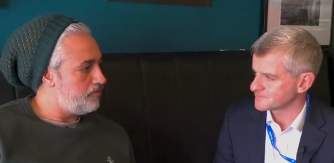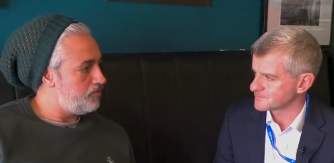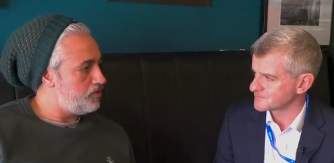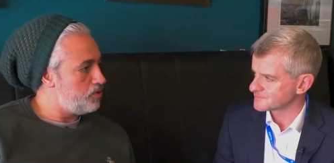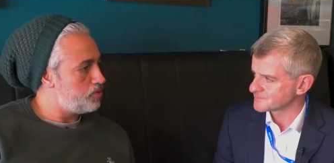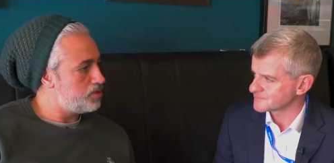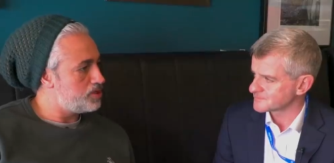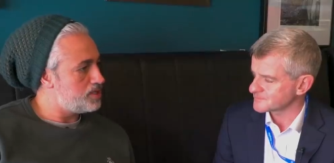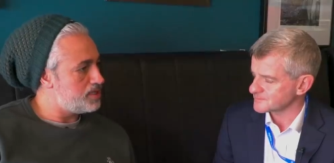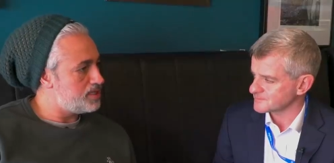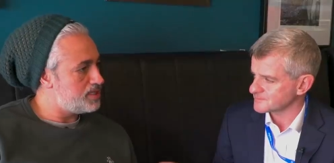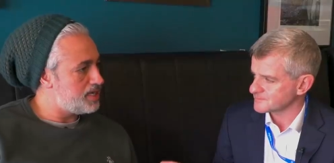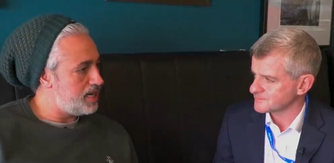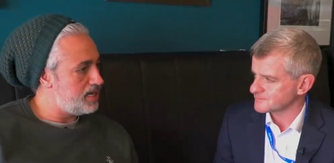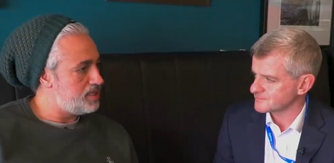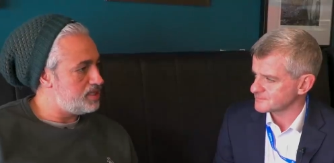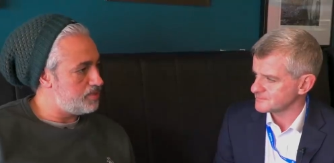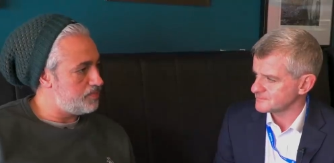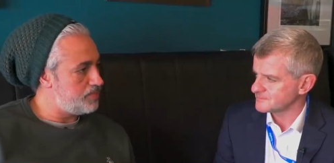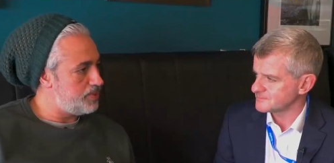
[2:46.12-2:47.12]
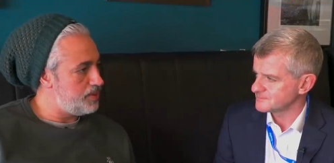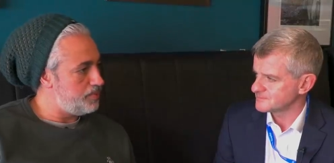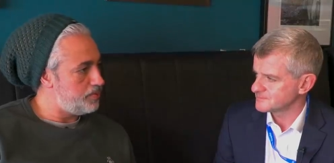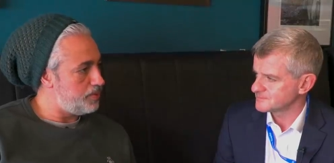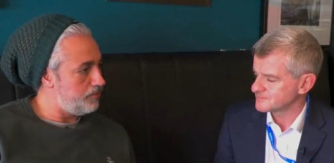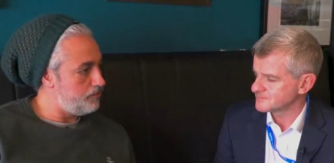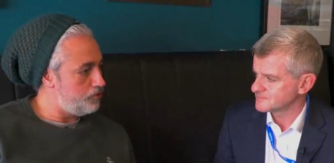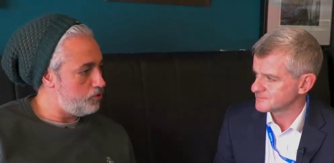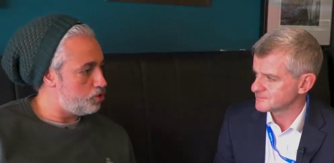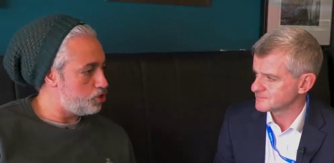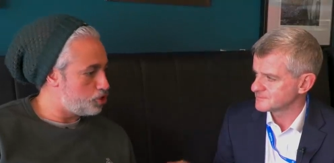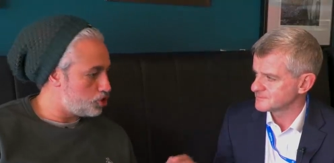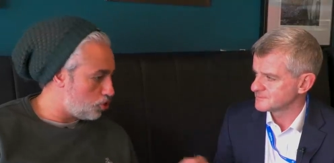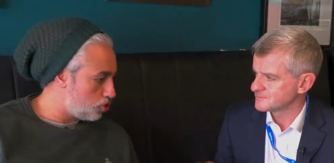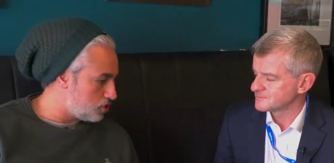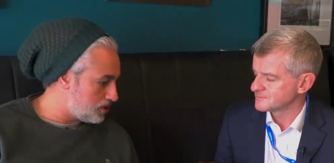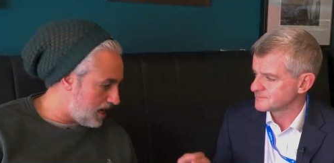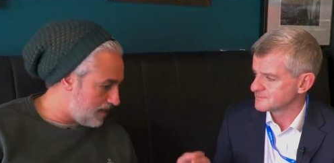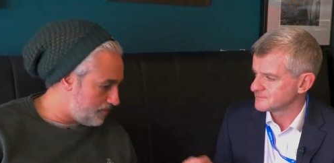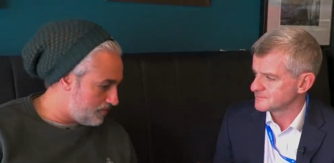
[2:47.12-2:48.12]
Speaker 1: If you were to say to people, if you could
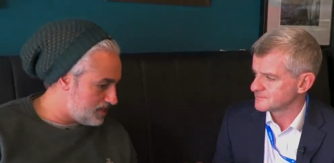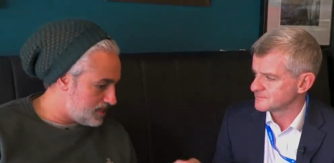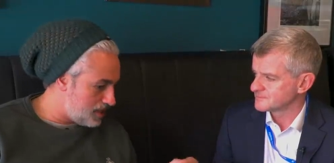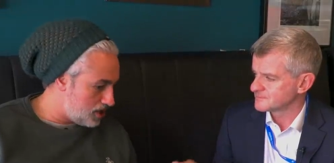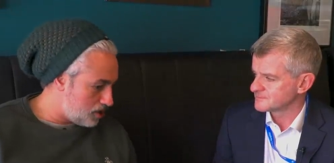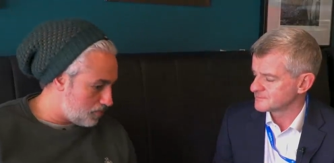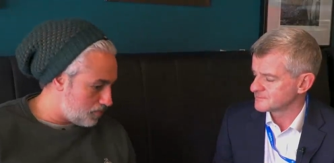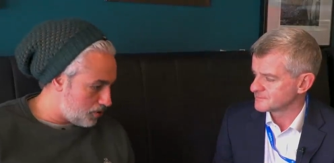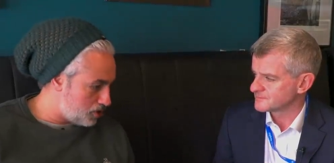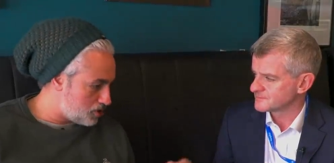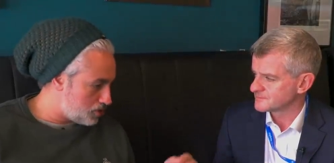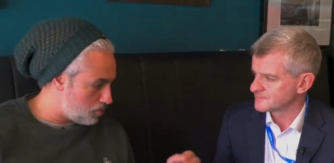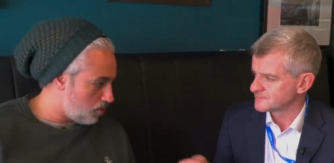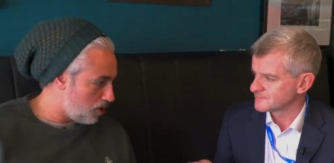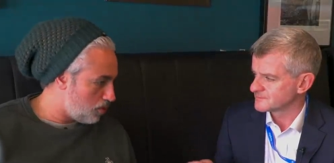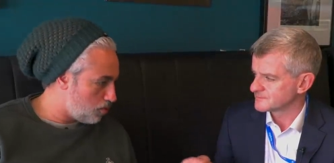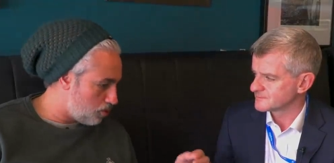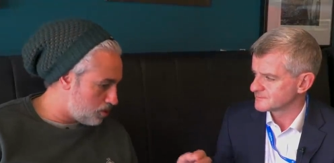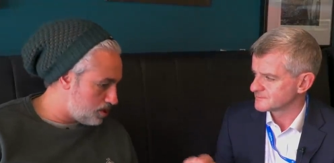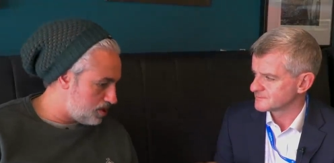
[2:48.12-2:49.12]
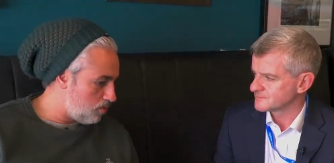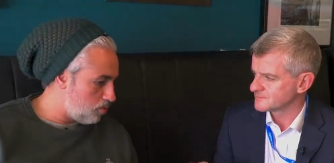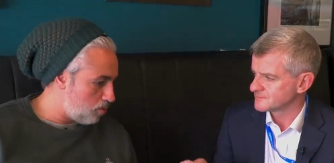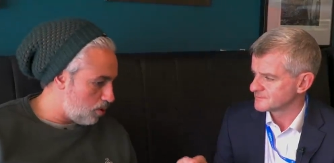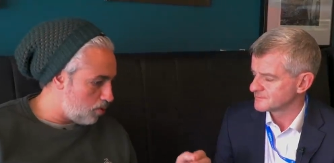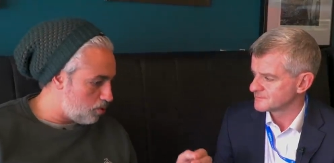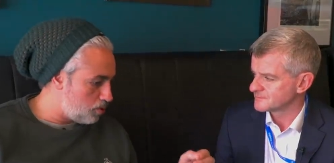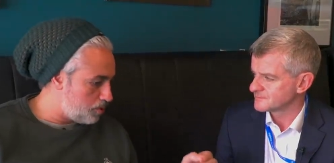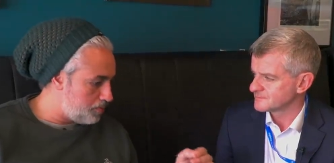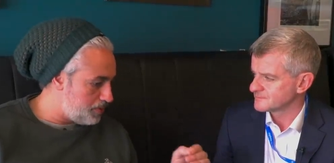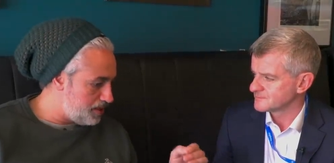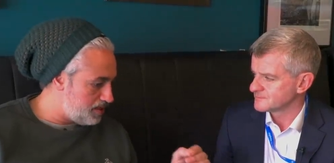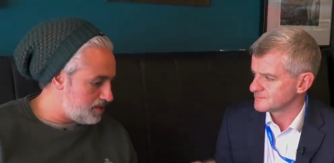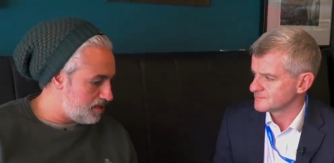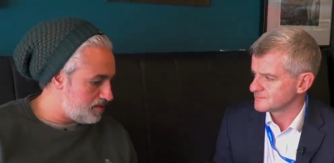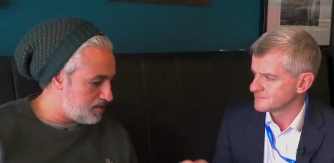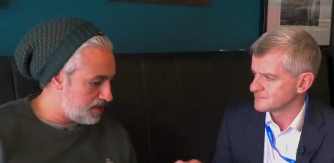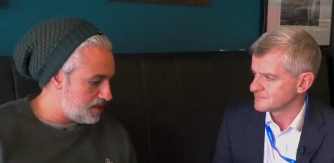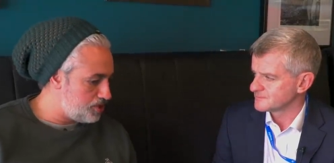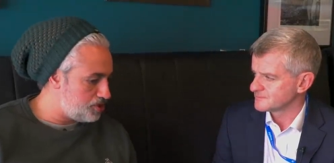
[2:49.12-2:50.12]
talk to every single person, what would what would be the
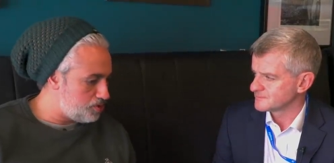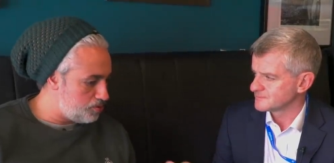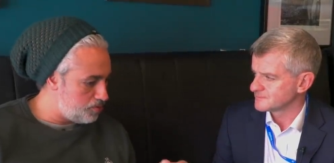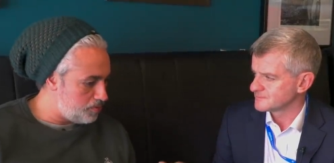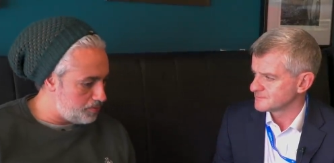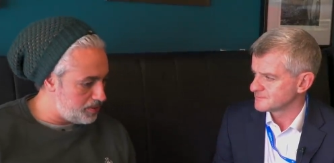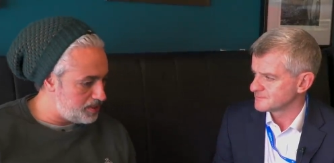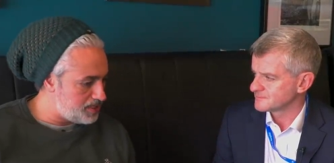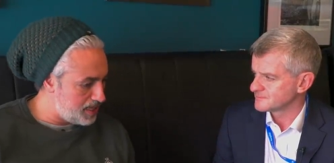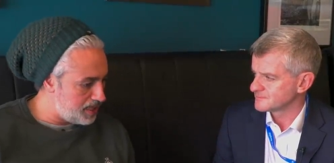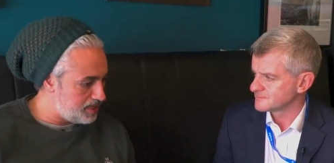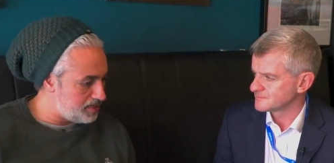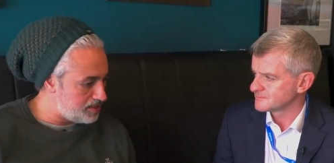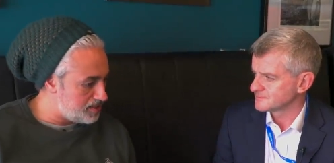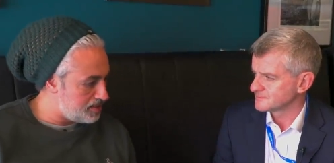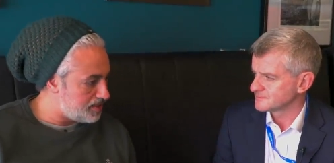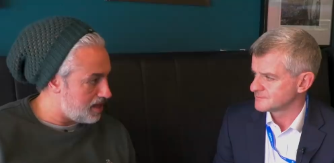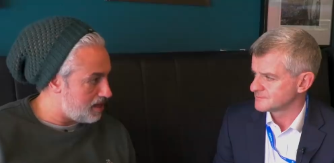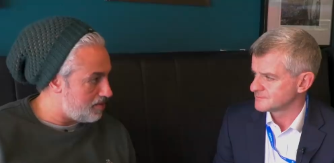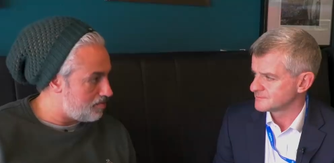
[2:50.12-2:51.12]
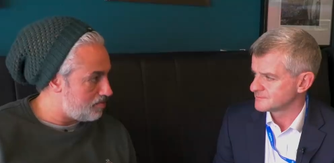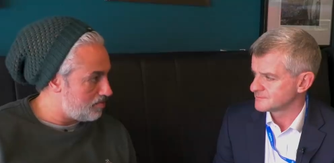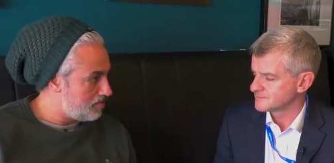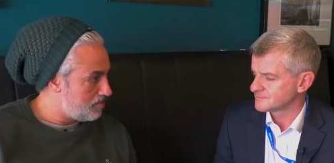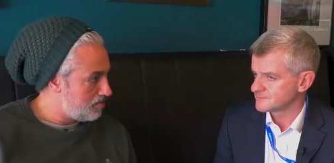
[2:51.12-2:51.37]
things you would be saying to them?